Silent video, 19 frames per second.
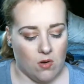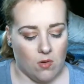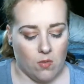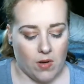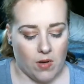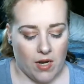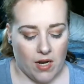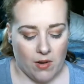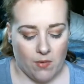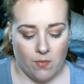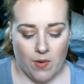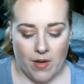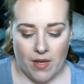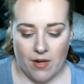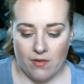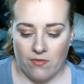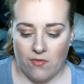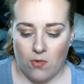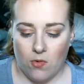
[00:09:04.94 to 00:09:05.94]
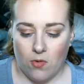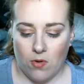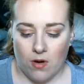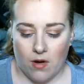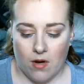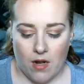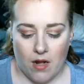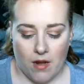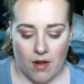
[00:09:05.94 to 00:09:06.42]
what I went
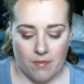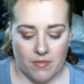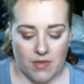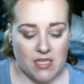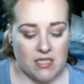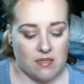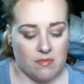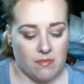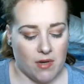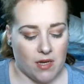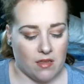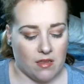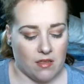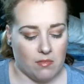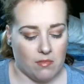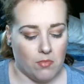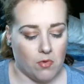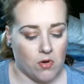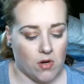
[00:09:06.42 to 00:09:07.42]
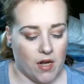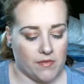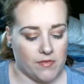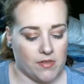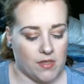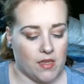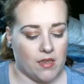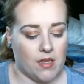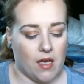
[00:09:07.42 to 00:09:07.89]
for this month more
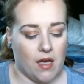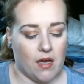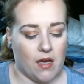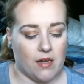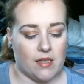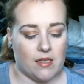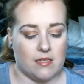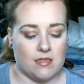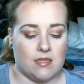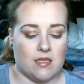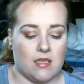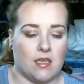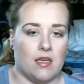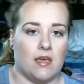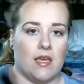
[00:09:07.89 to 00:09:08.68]
often than not is the